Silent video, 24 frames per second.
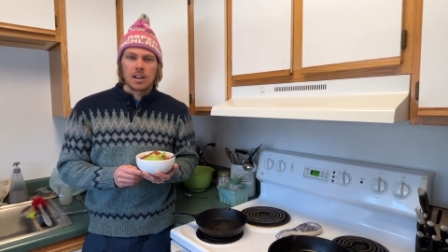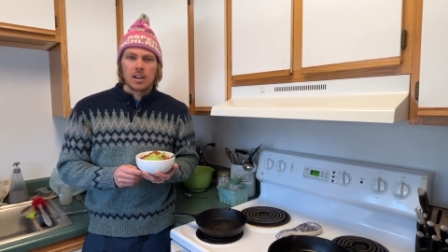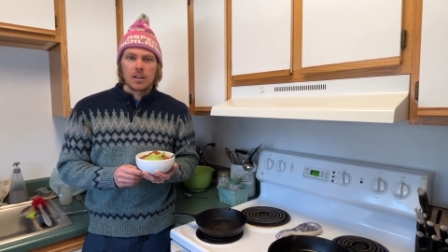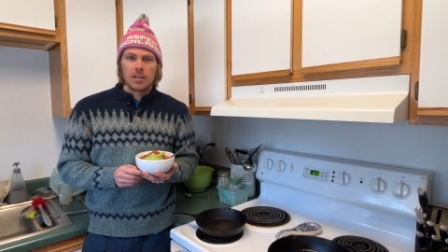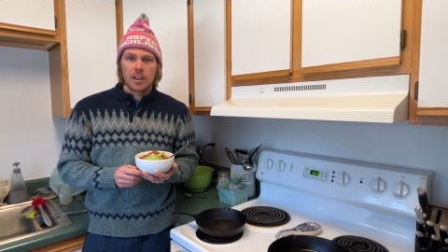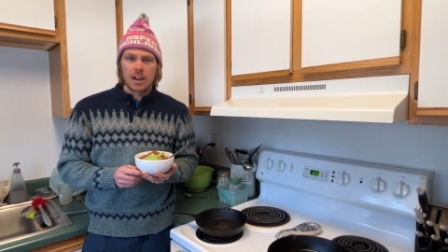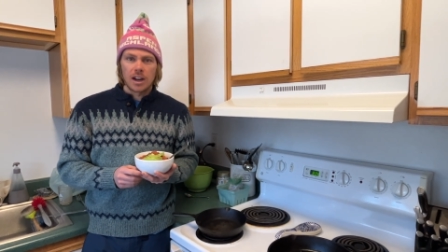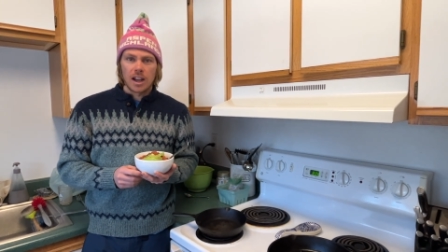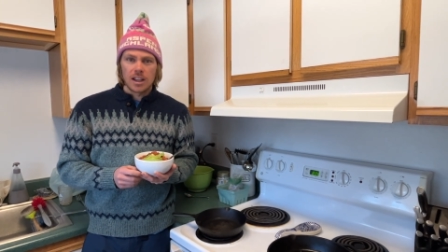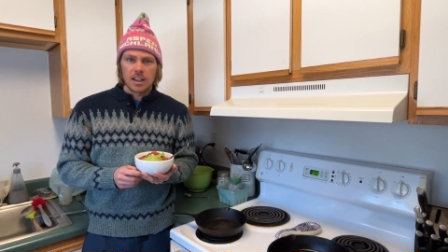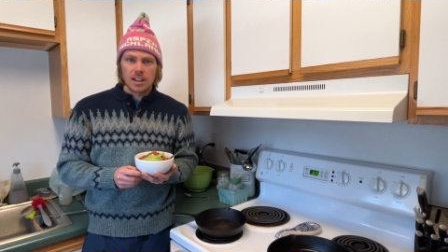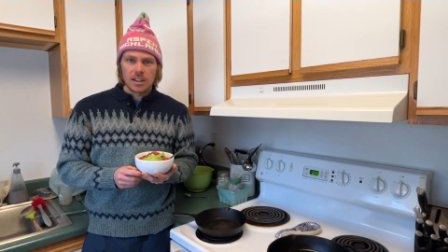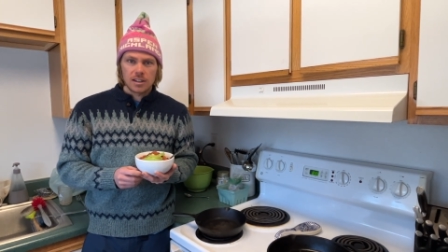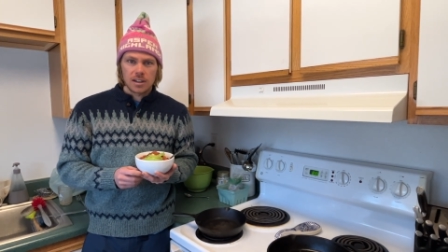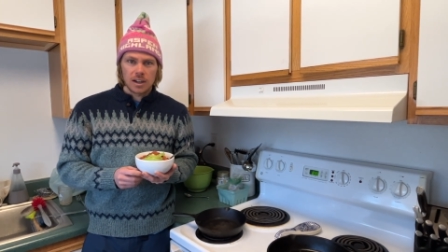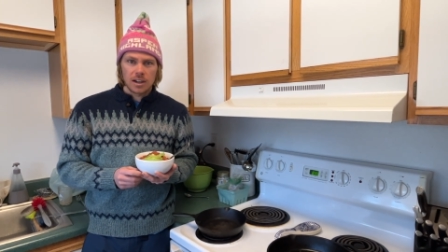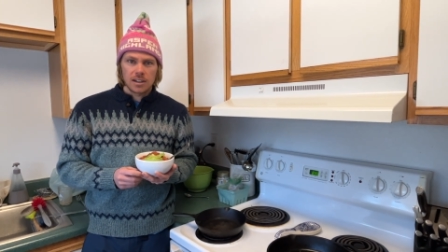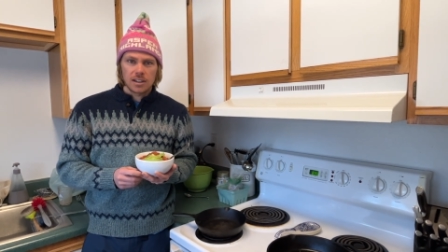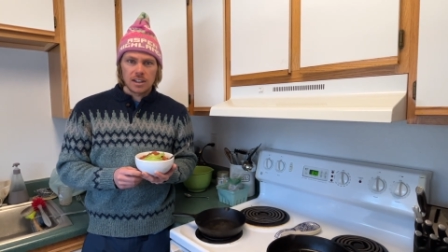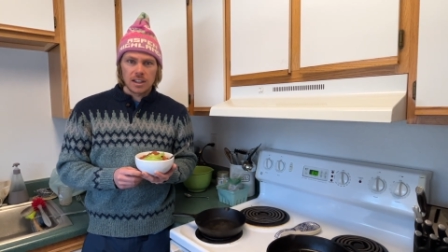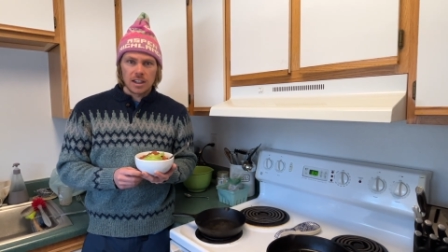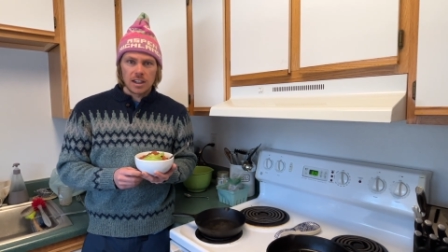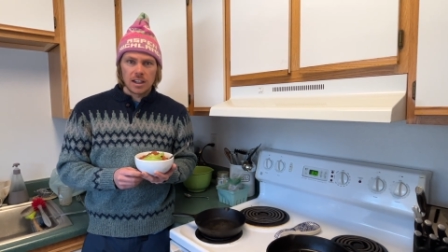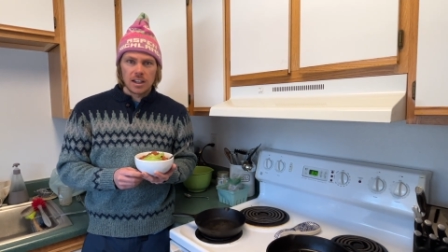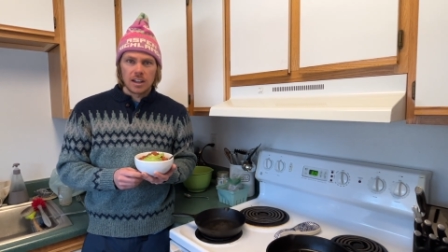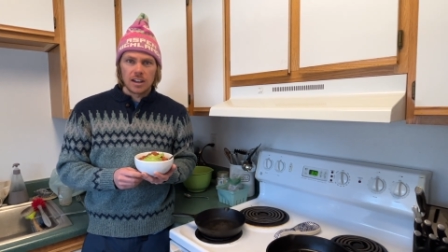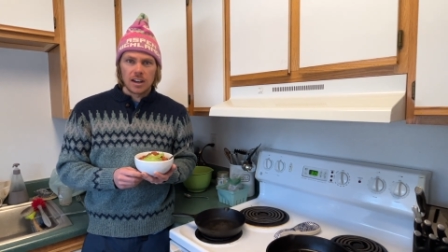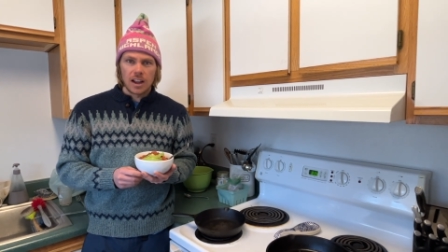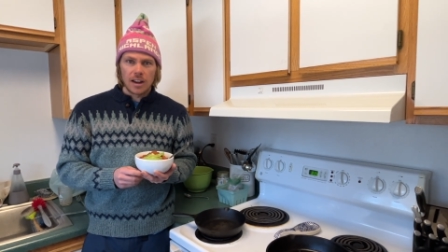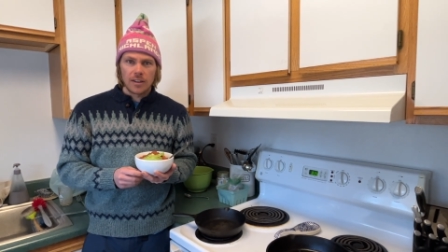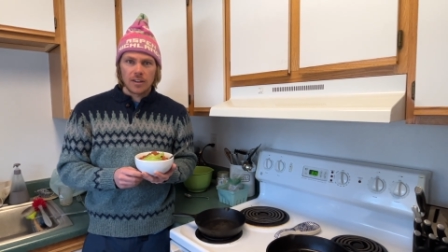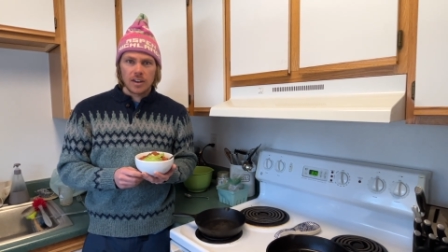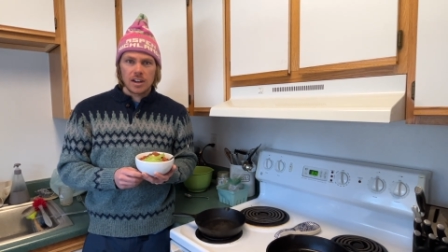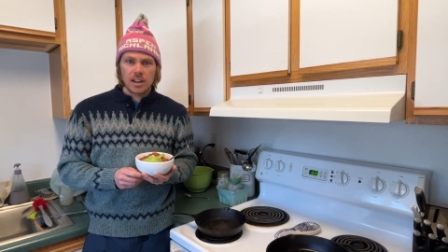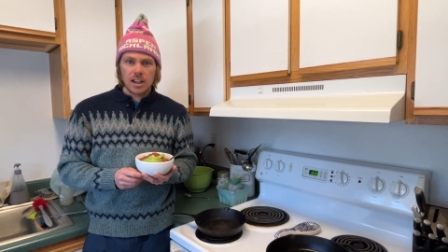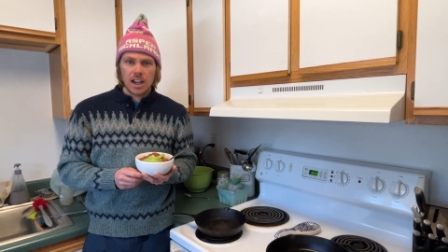that I start to eat
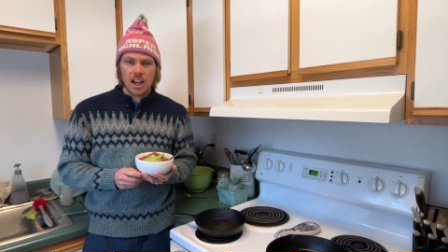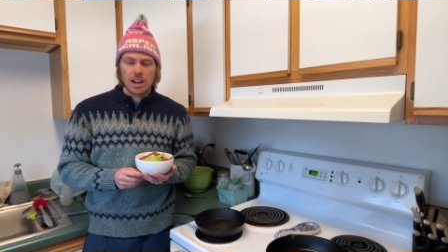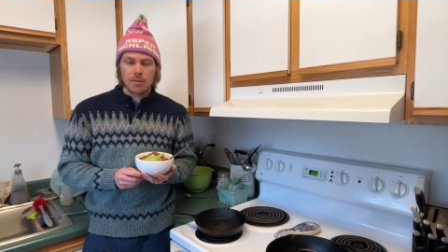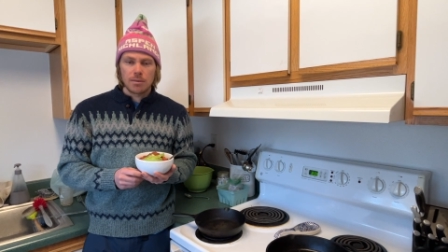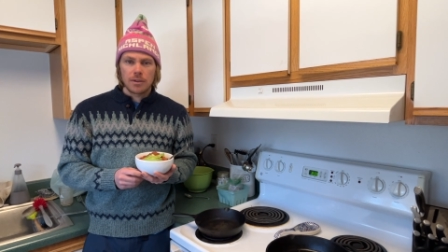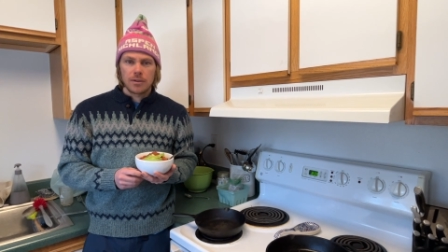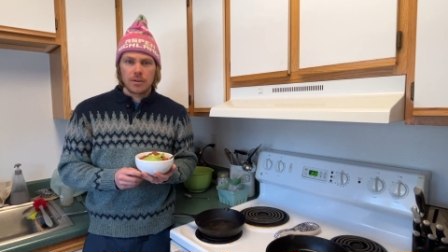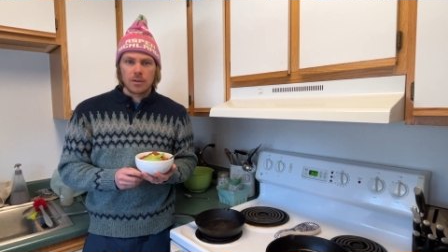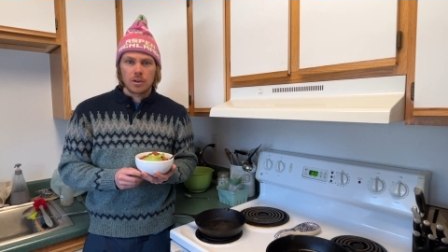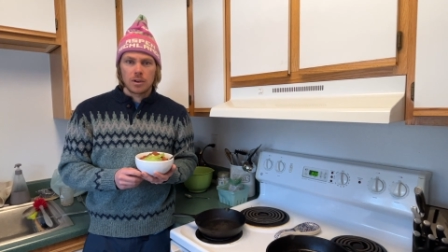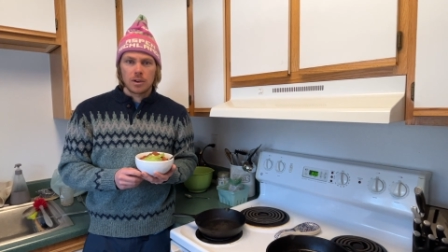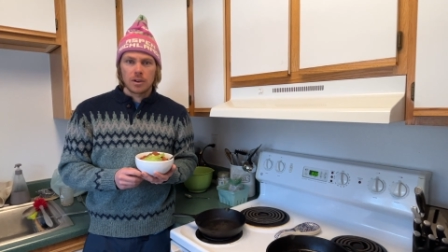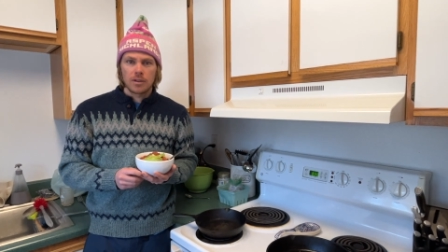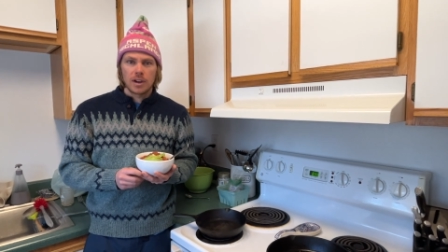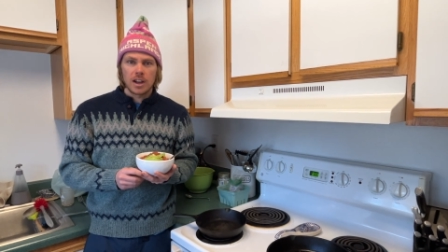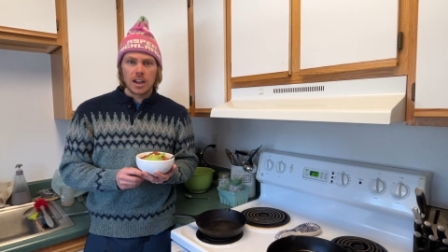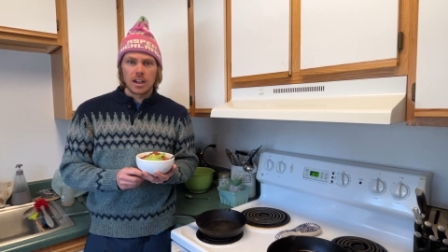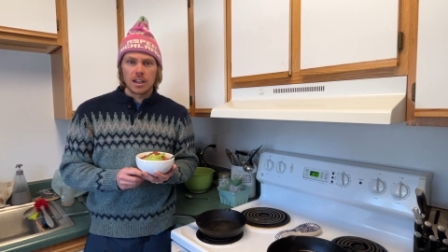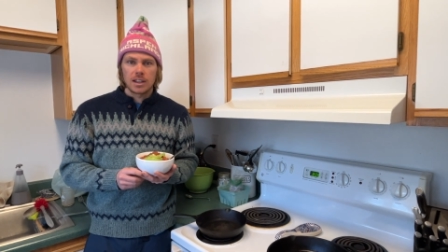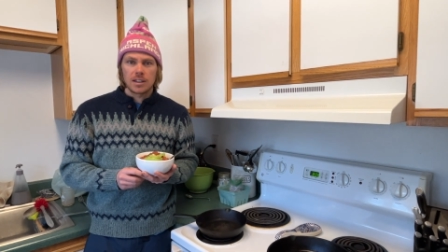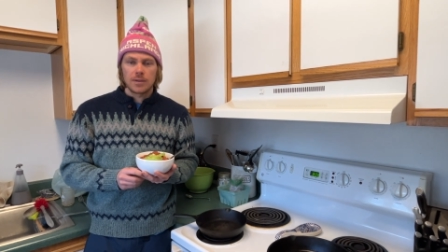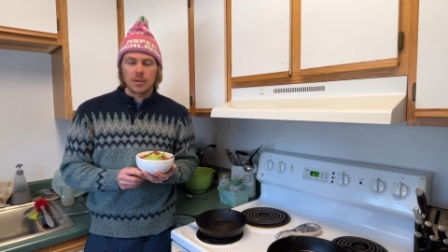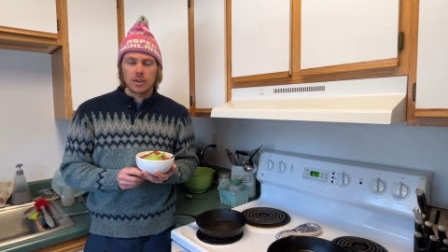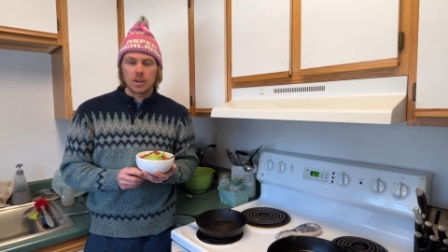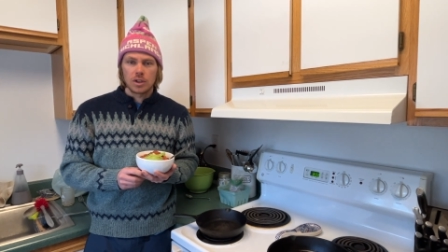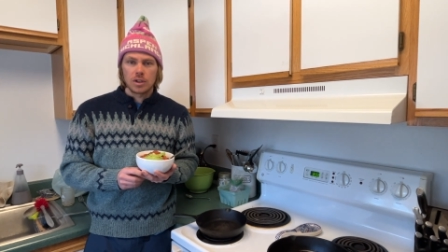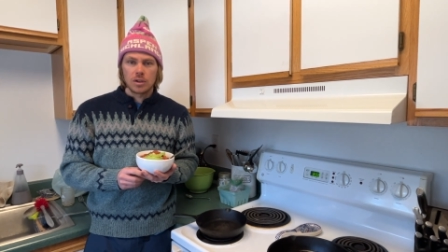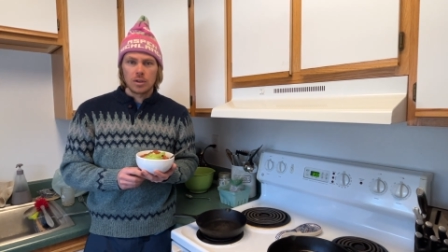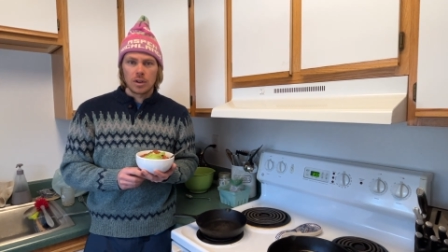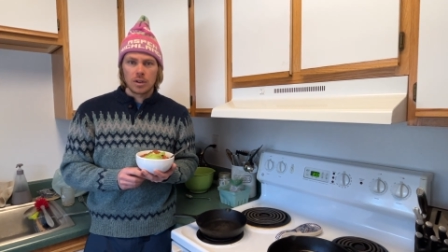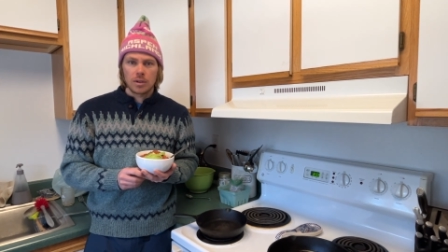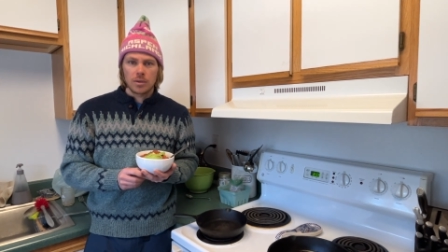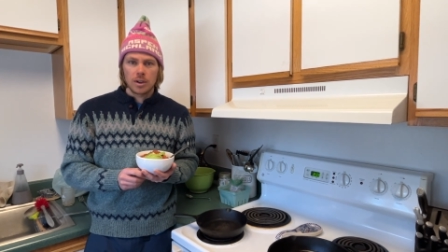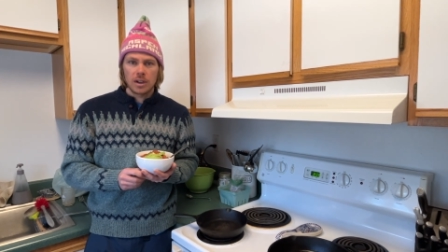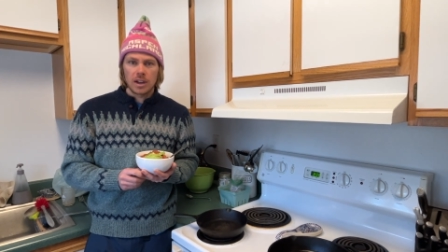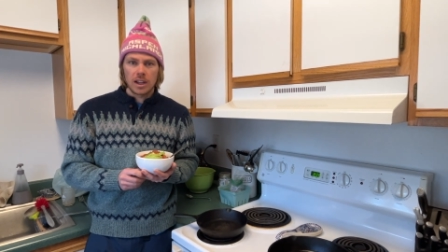every day before a race for 2 to
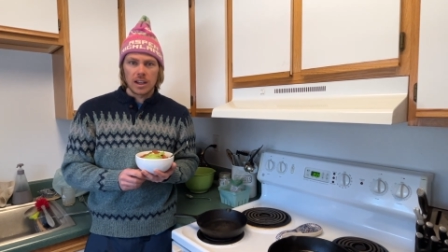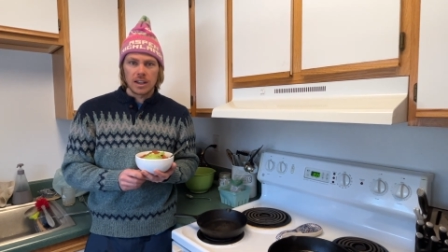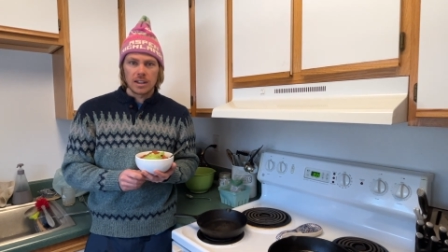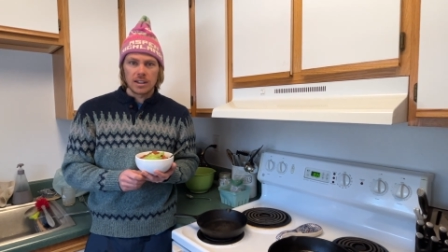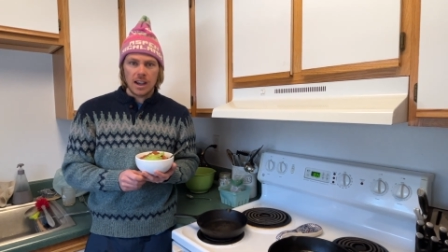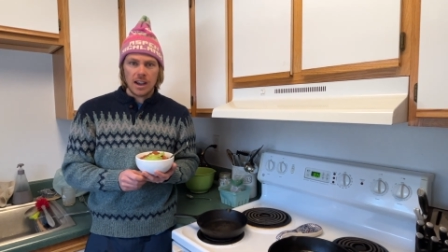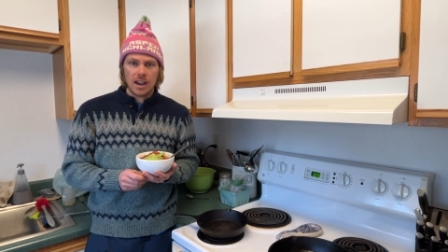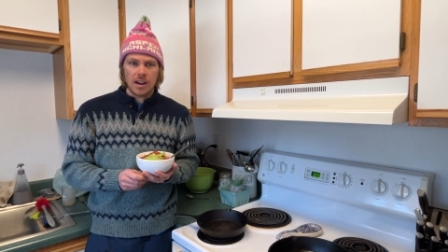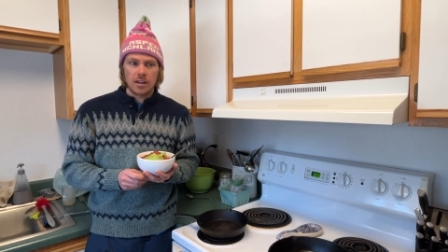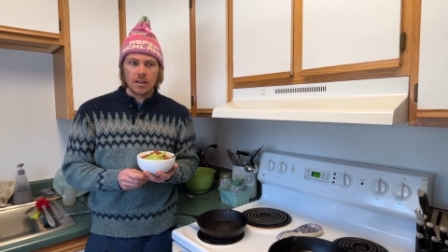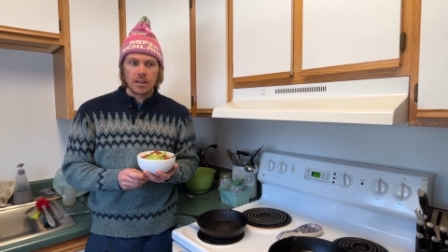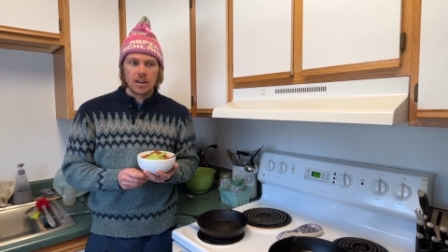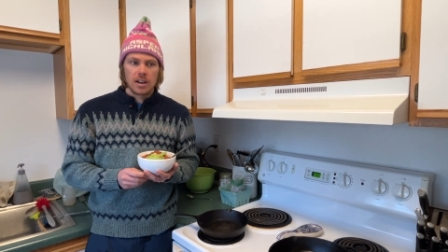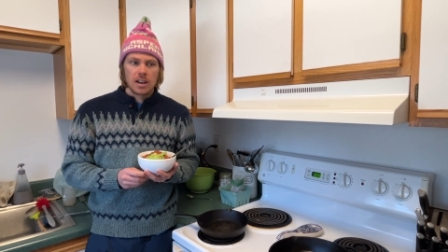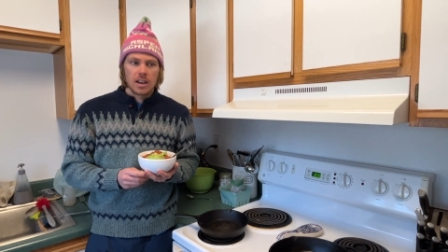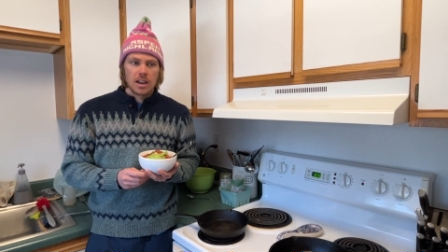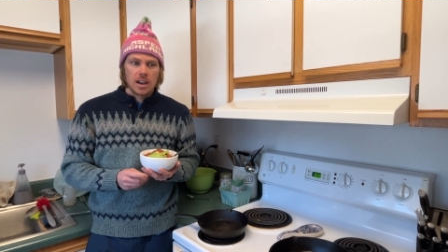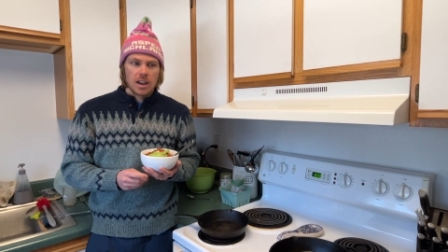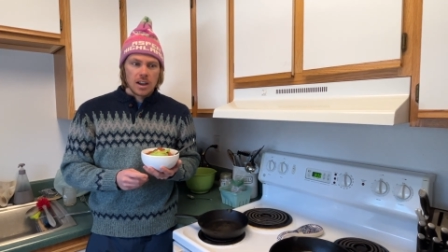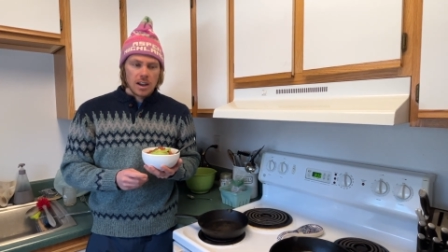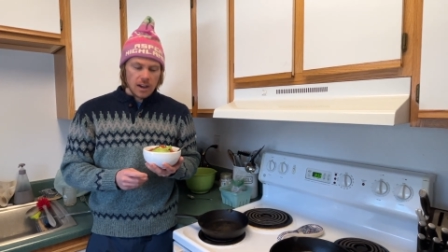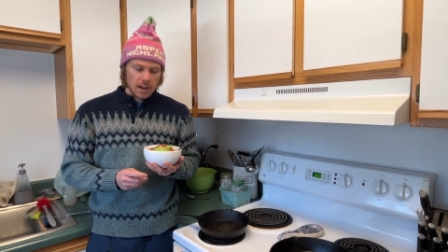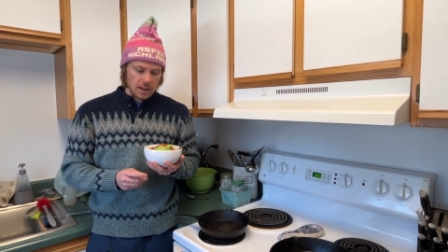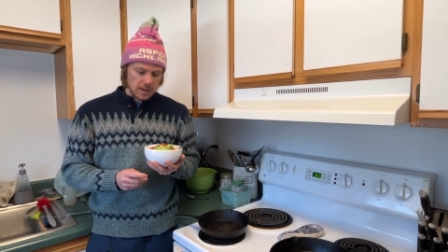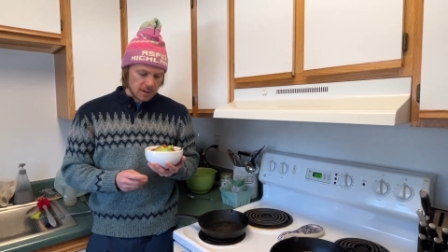3 days out is a